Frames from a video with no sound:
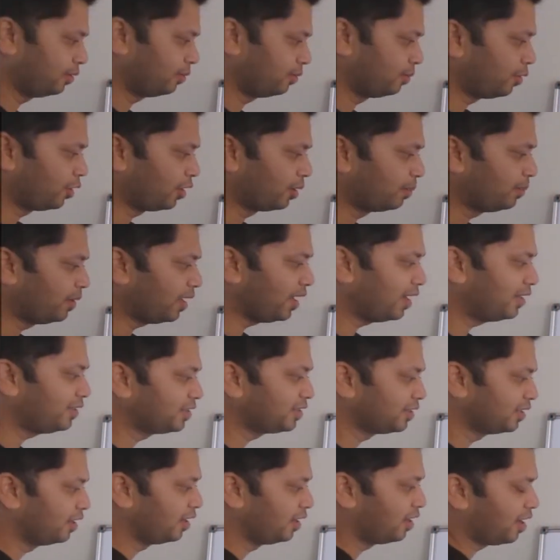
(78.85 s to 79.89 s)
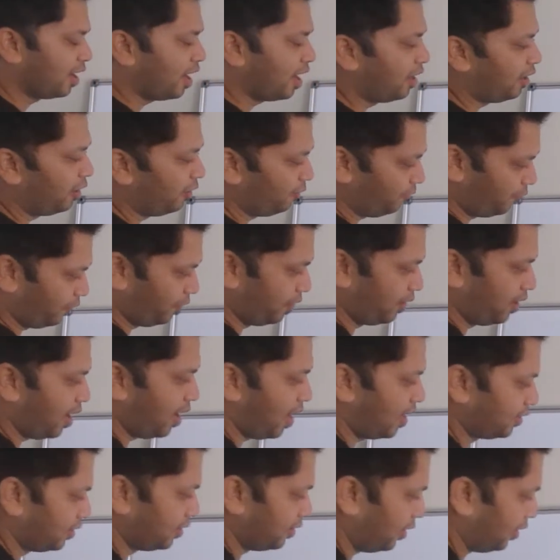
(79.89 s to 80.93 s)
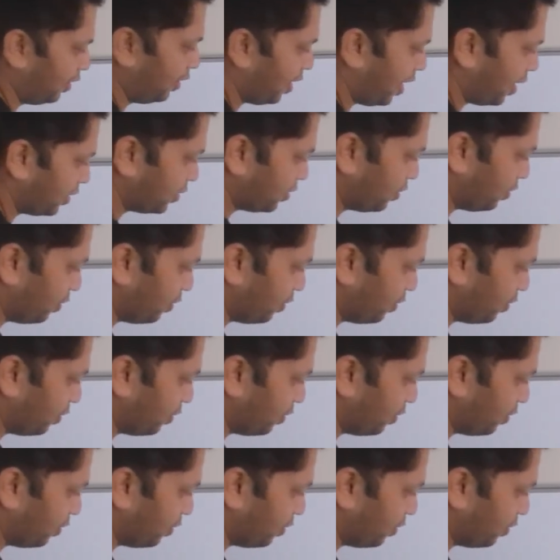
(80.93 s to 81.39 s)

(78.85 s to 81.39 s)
bottom lines, and if it has